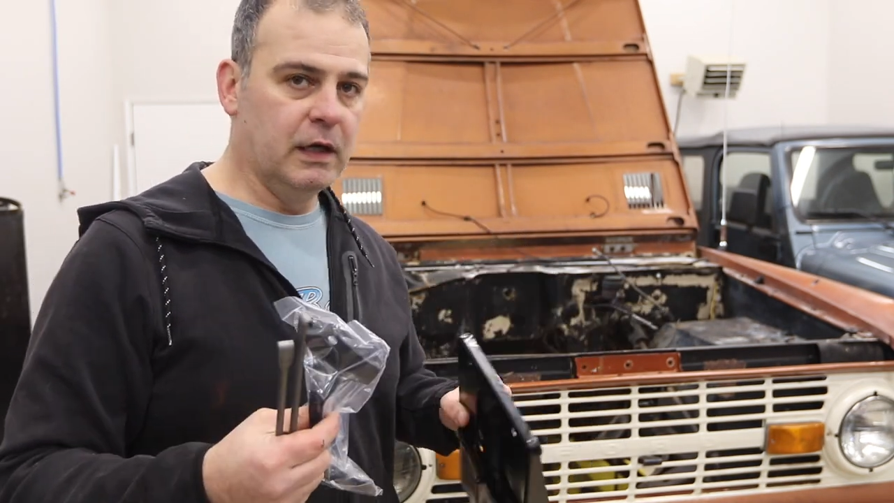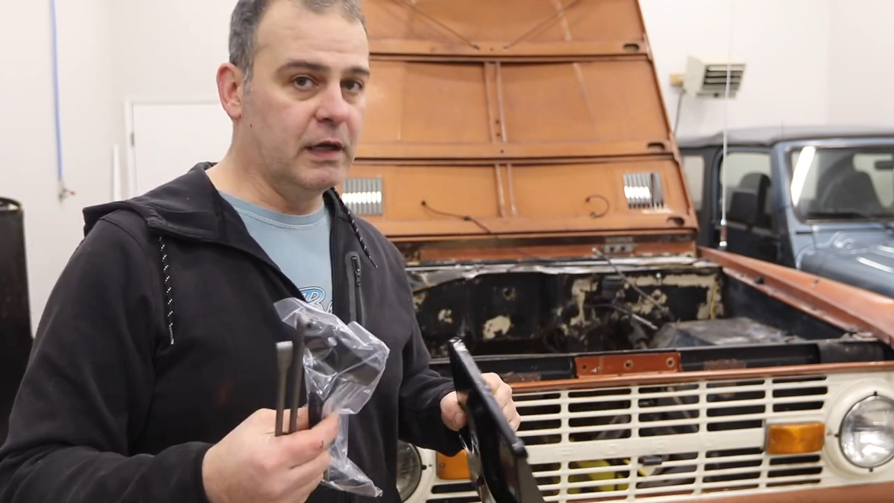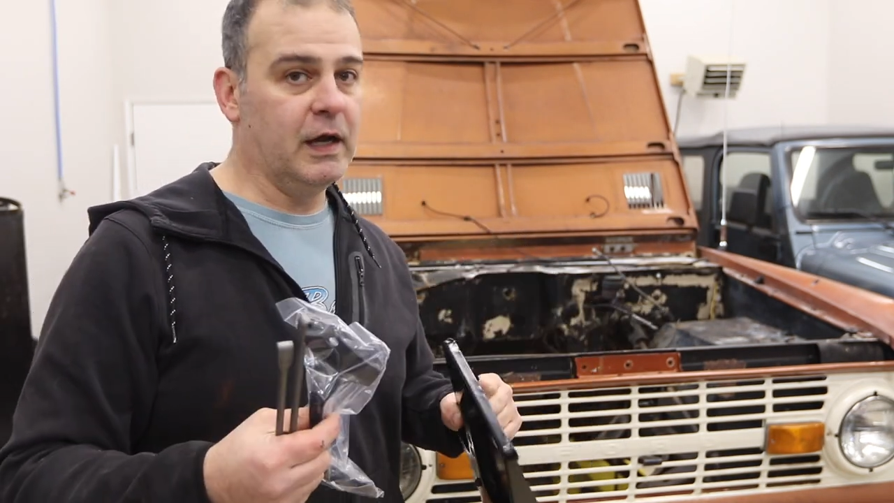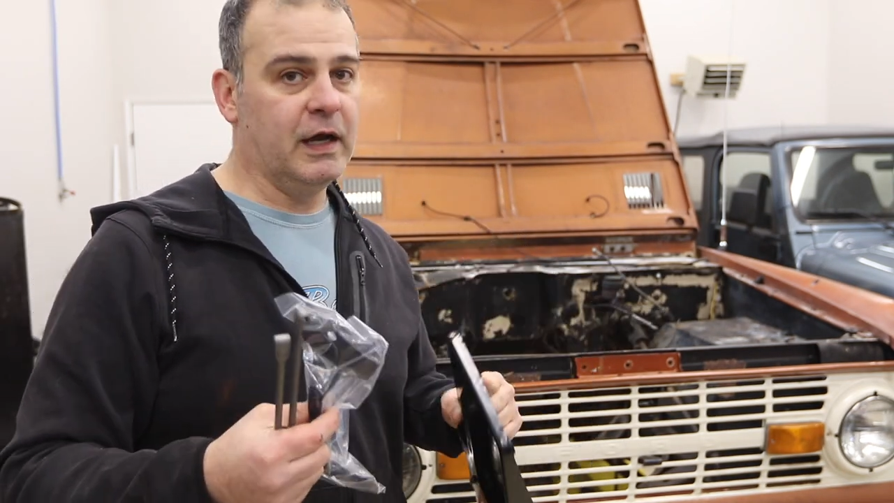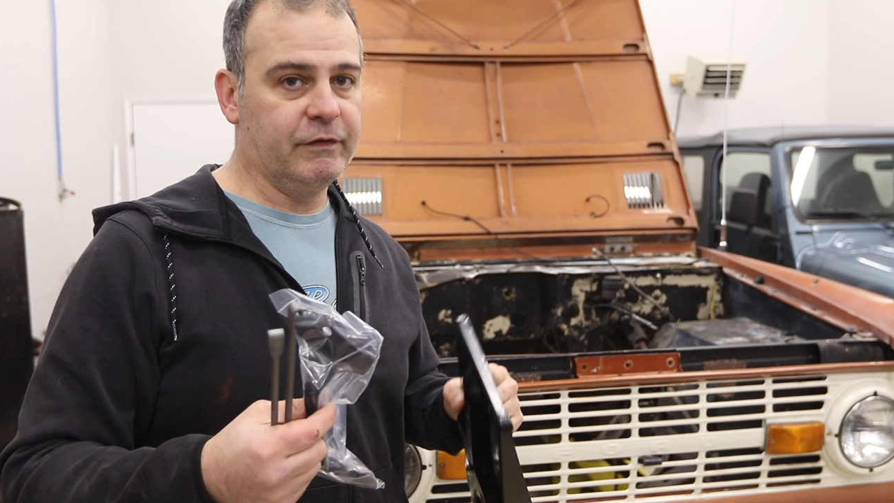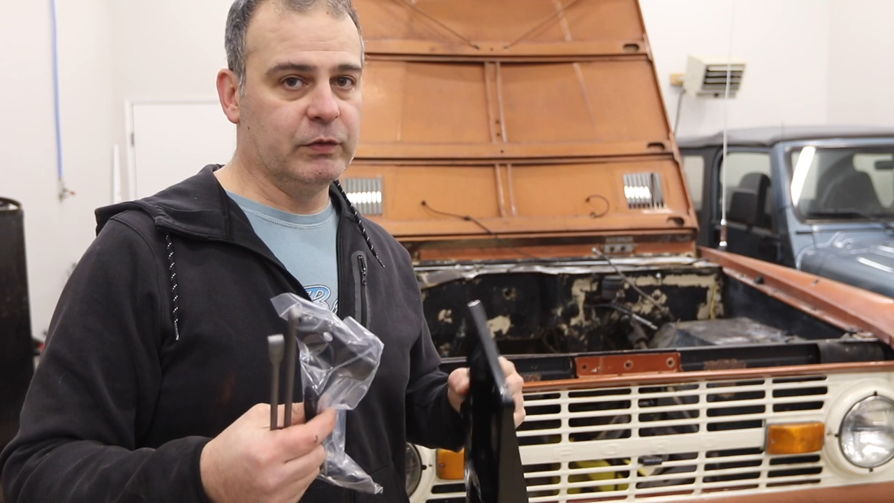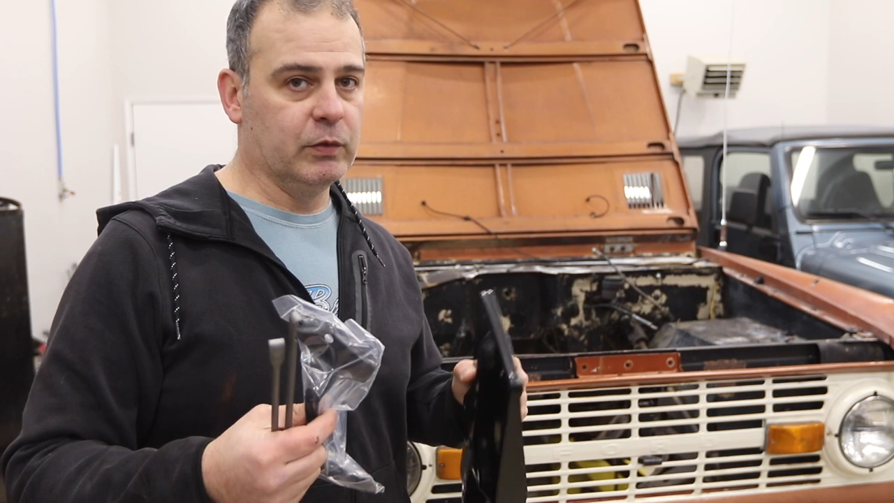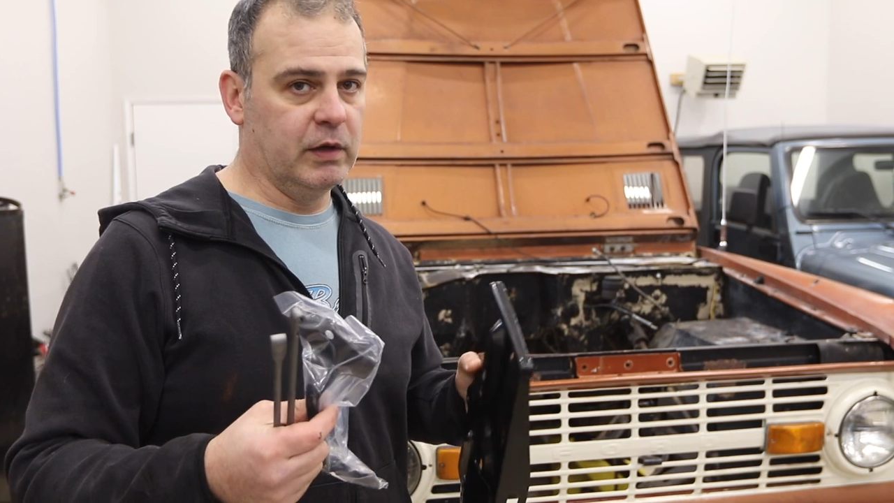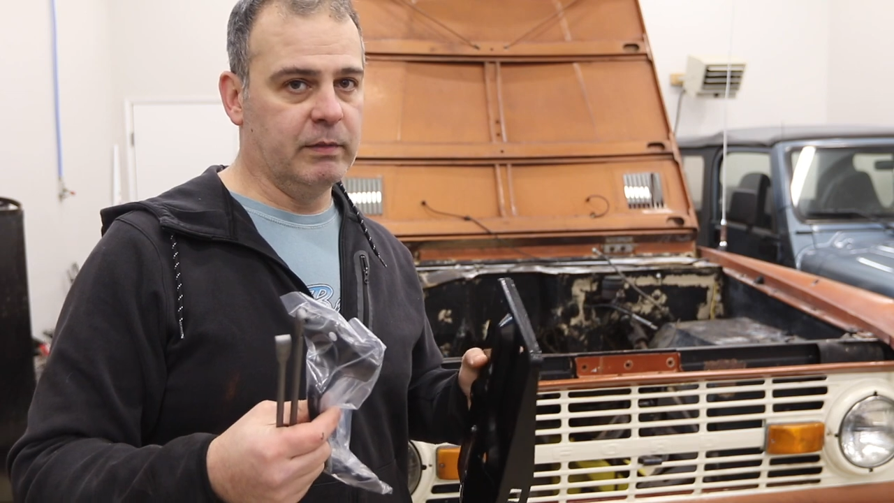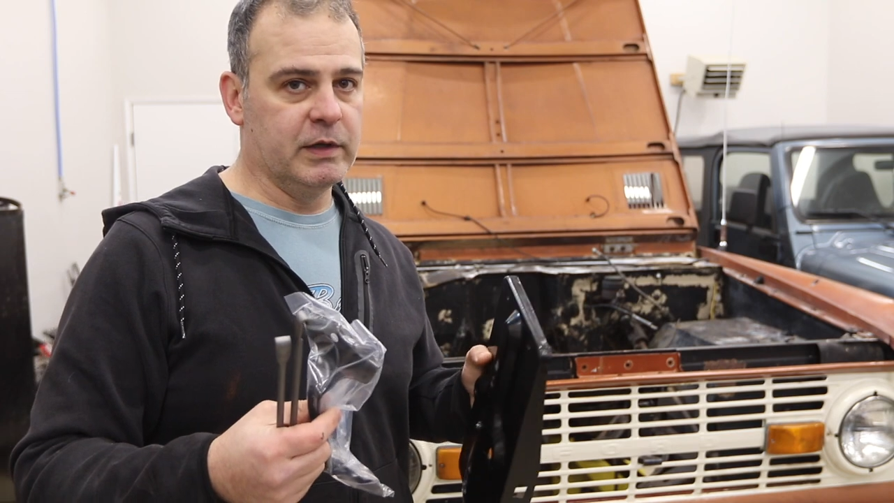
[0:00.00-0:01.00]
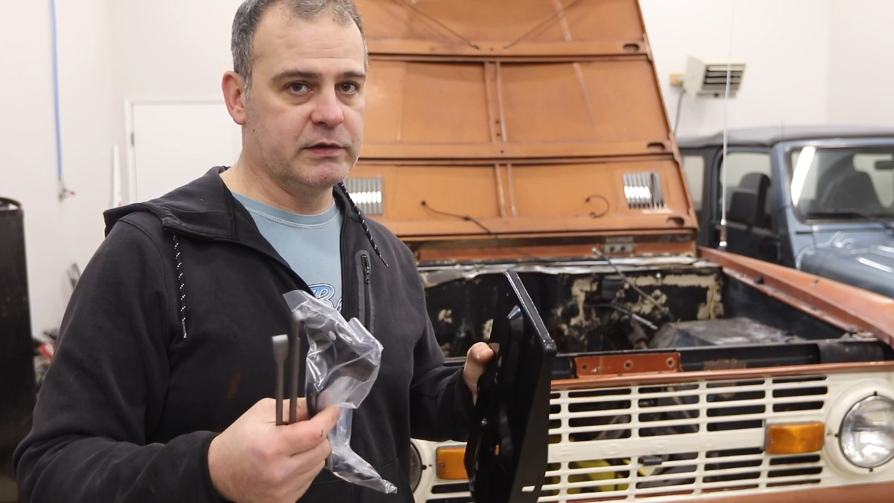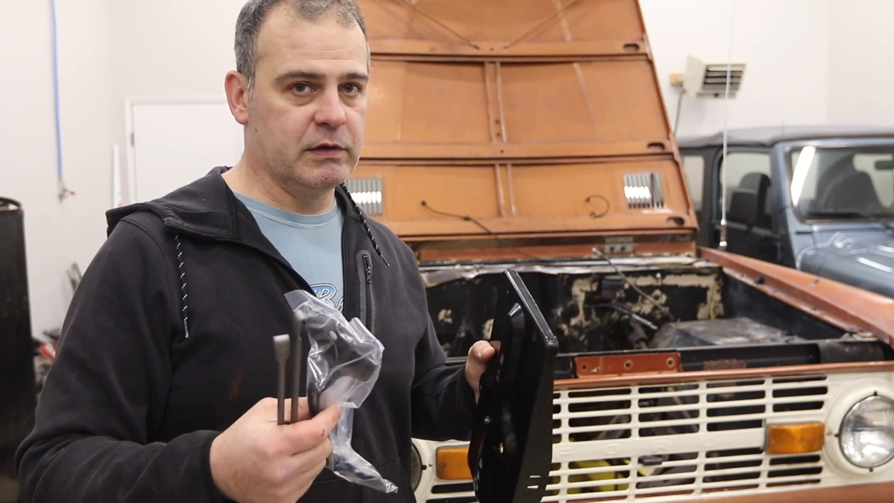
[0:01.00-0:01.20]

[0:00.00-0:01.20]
and not have to worry about